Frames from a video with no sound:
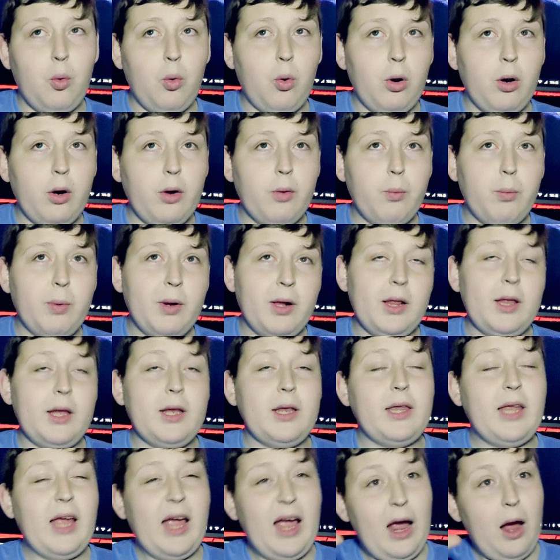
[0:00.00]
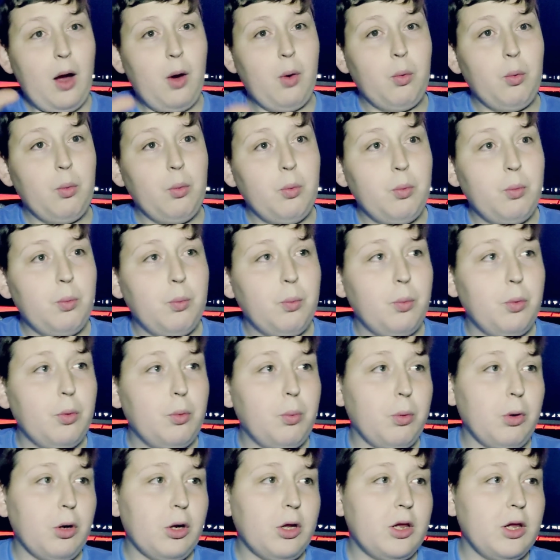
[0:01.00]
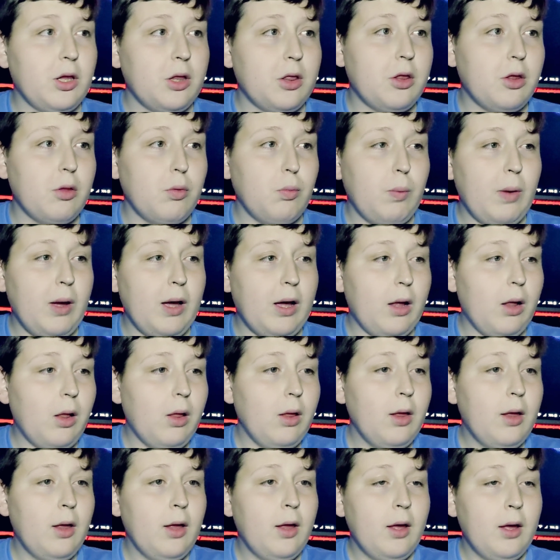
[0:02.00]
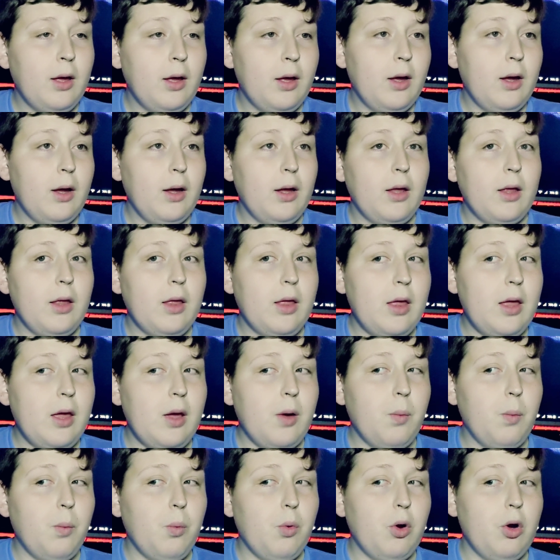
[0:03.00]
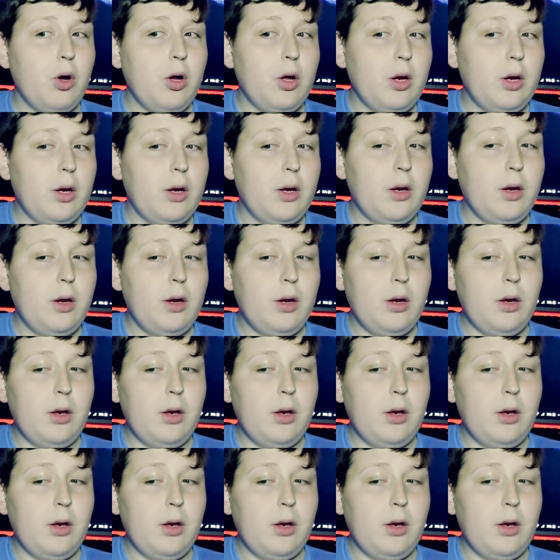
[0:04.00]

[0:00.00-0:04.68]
or really down, would work just as well. It would